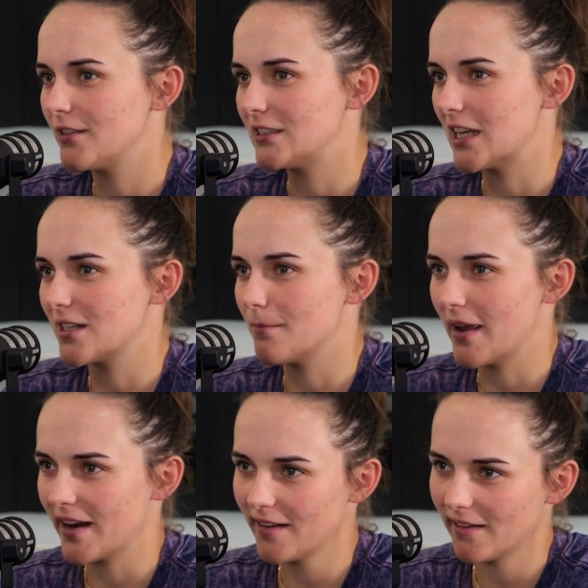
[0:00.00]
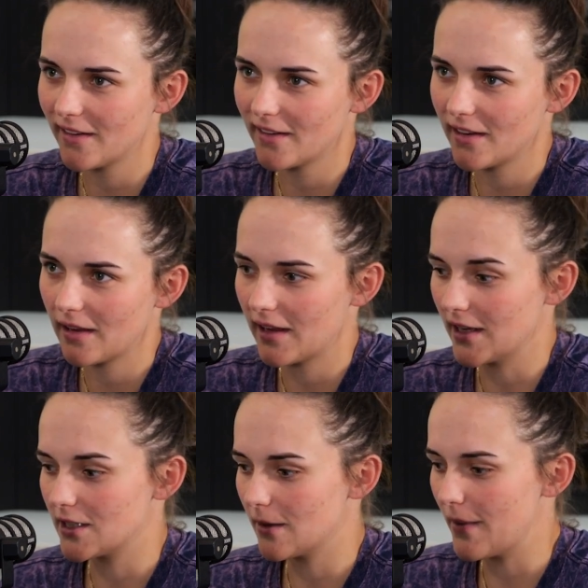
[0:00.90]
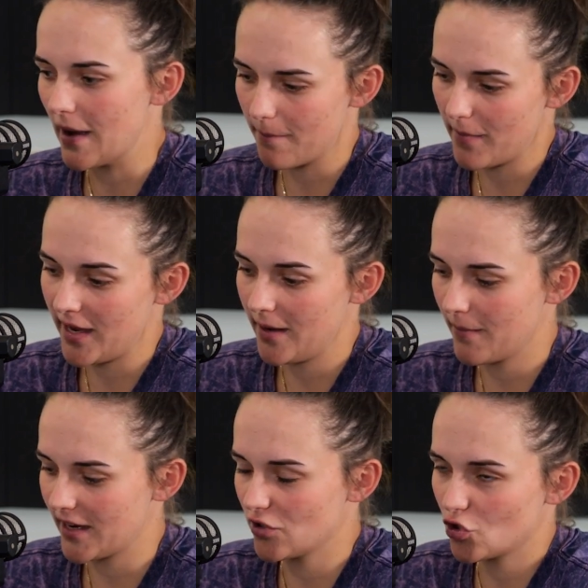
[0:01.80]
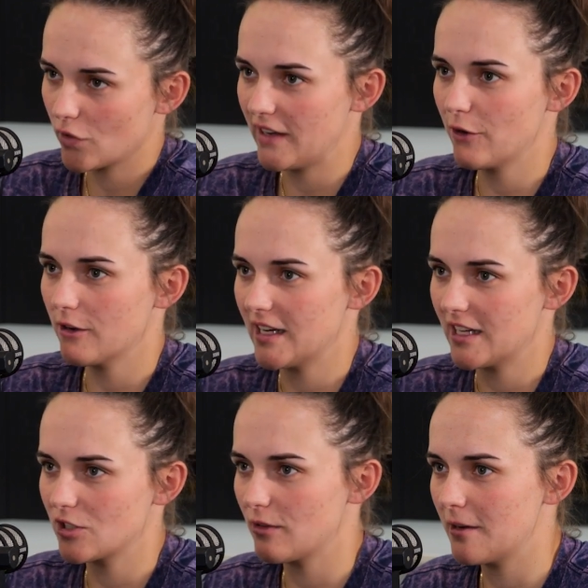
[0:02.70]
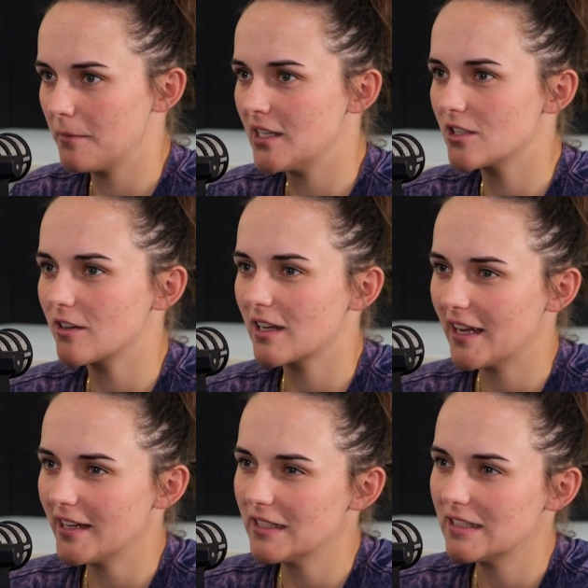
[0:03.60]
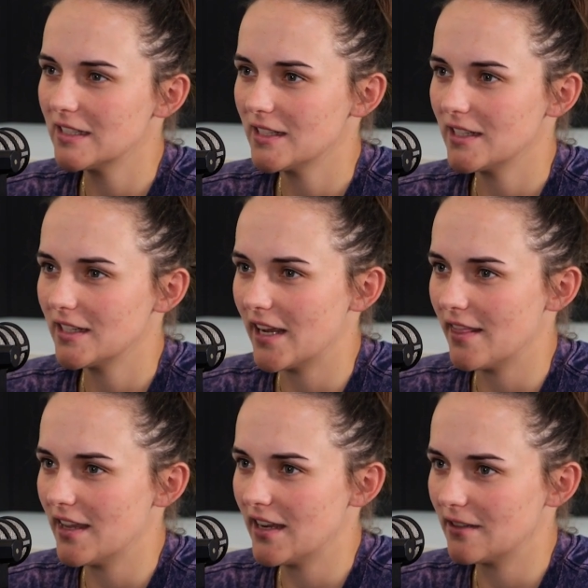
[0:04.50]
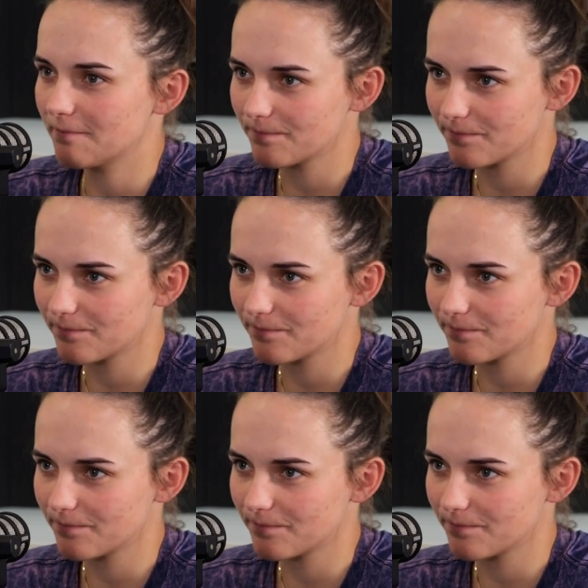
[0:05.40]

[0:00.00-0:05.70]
doesn't matter. It's about me, making sure everyone else around me is okay. And then,